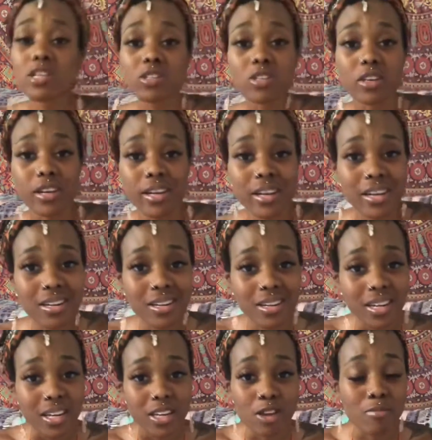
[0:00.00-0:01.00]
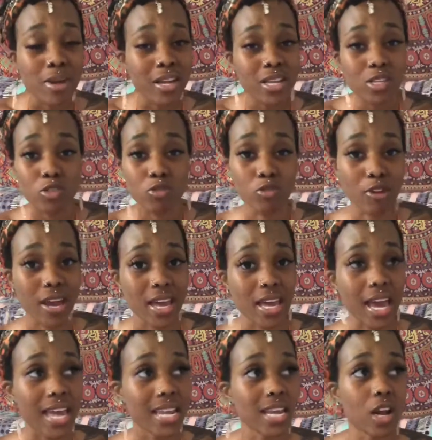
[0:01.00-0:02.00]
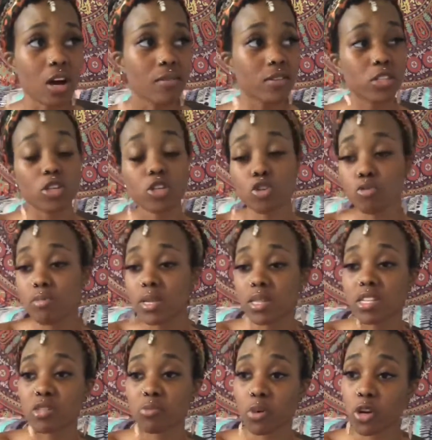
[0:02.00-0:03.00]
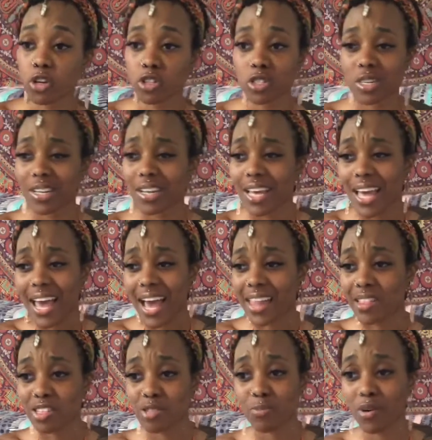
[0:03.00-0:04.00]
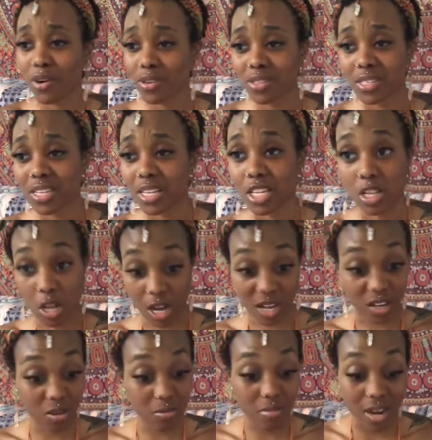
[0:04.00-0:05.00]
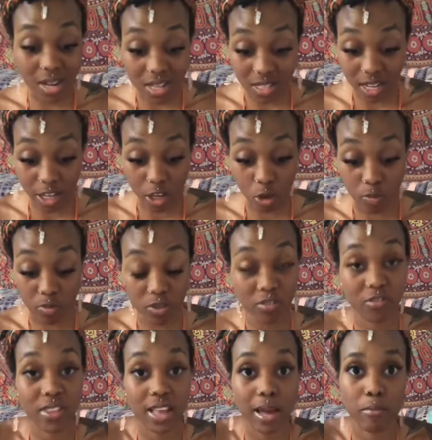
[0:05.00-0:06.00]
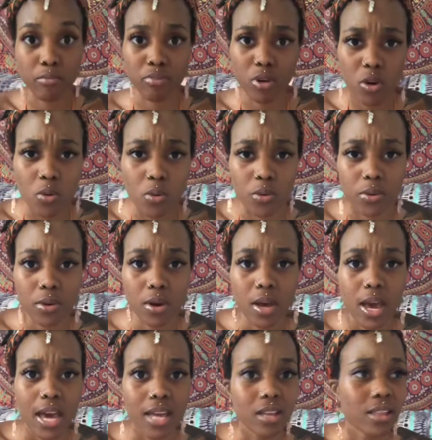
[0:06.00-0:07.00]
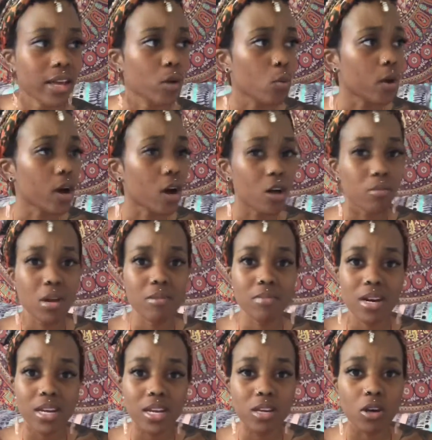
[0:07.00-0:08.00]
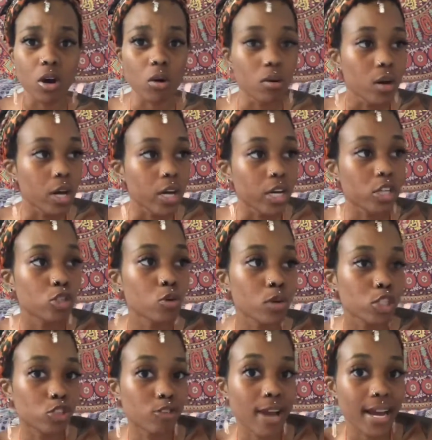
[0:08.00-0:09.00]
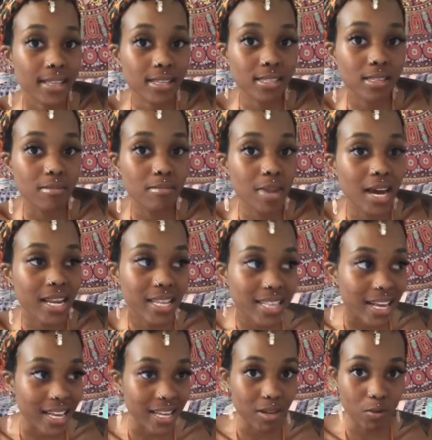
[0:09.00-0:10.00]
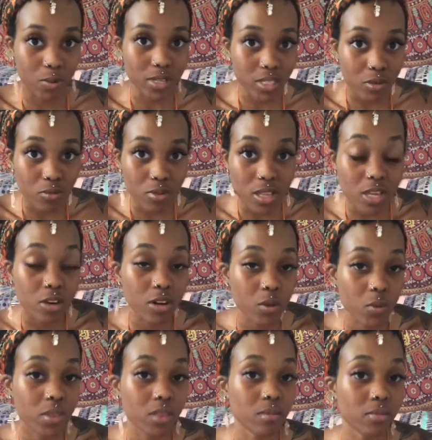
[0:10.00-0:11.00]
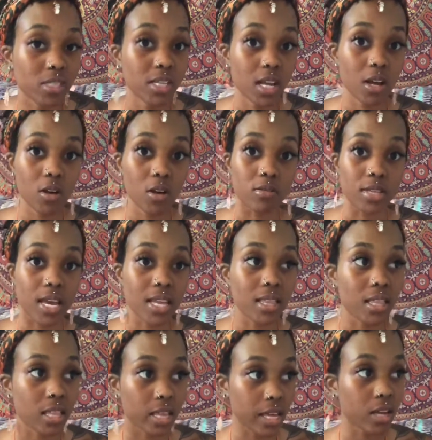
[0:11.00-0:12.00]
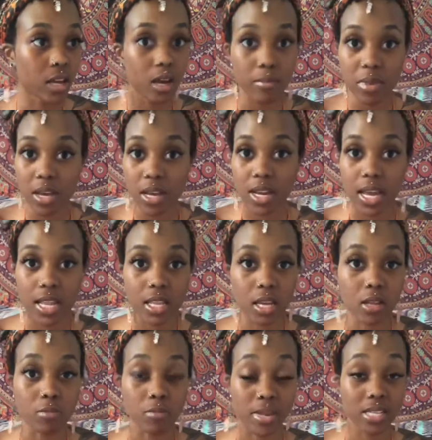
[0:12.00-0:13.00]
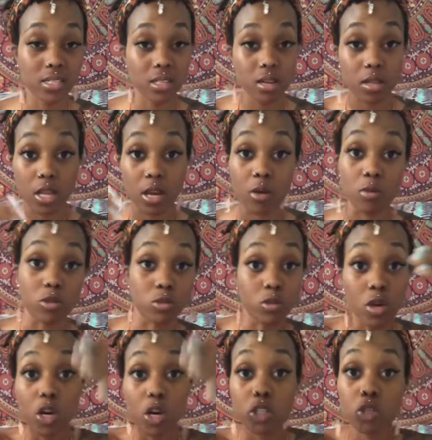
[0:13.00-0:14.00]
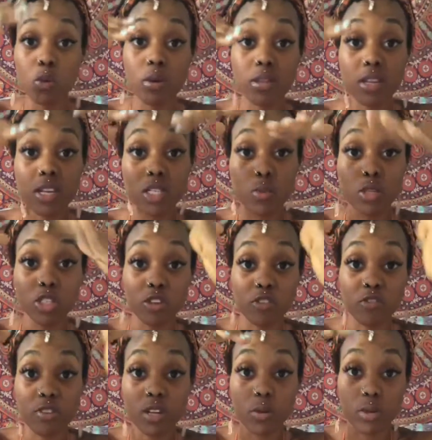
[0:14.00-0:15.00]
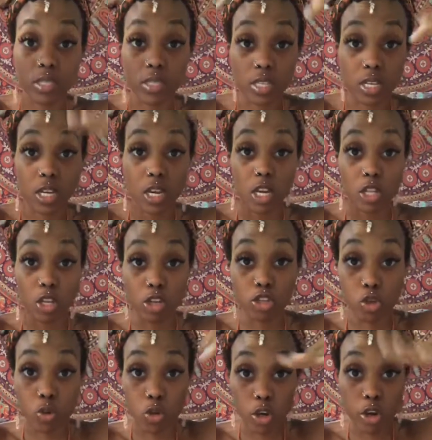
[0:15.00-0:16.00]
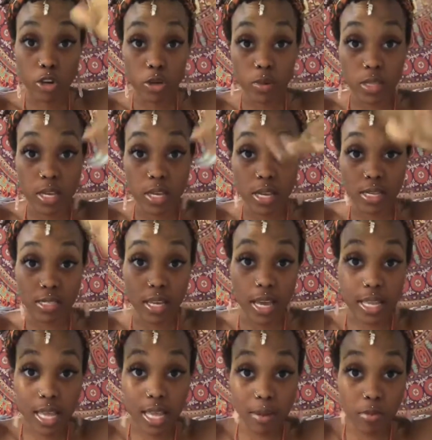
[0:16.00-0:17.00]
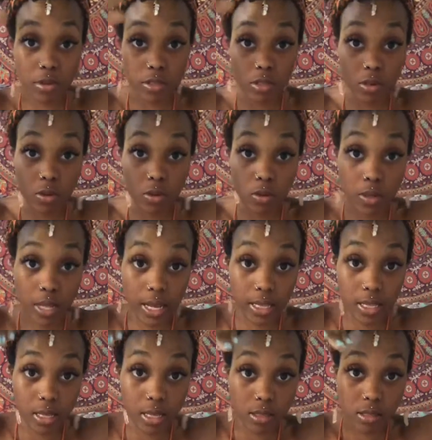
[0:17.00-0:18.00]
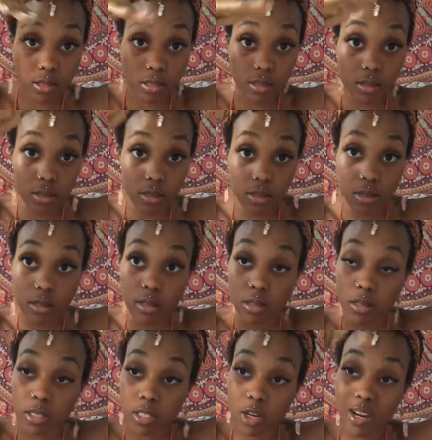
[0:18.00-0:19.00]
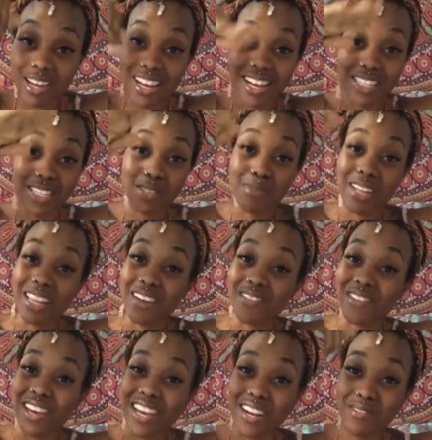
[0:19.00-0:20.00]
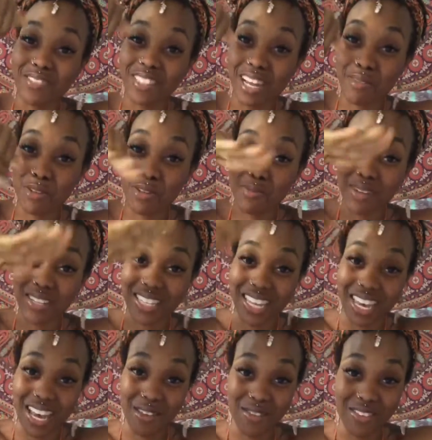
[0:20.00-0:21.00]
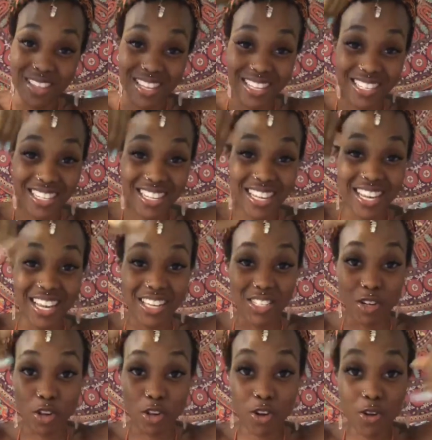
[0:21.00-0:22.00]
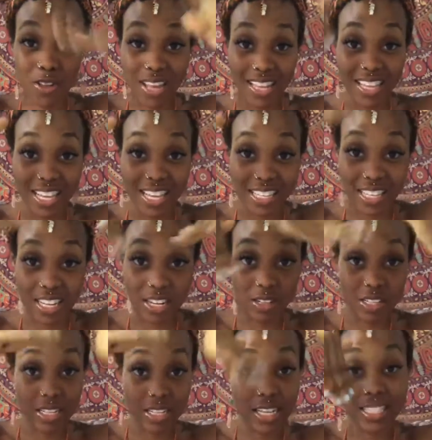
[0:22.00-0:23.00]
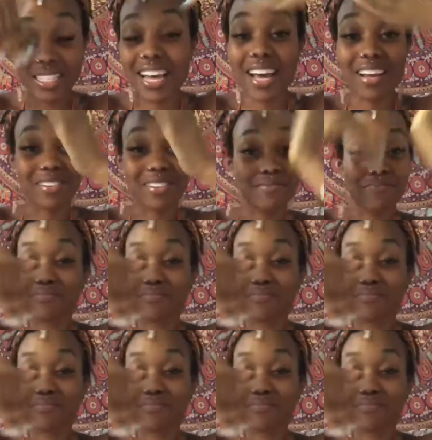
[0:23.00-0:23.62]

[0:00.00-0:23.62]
is good, your money is great, and then all of a sudden you meet this person, and this person, all your money is like you're flat broke, and you're like, where all my money go? Because you attracted somebody that wasn't really good with themselves, and they come in and they messing up, they're doing this with your frequency. You're doing this, and that person is going like this. Sorry guys, it's my left hand. I'm doing the best I can with this. So you're going like this, and it's not,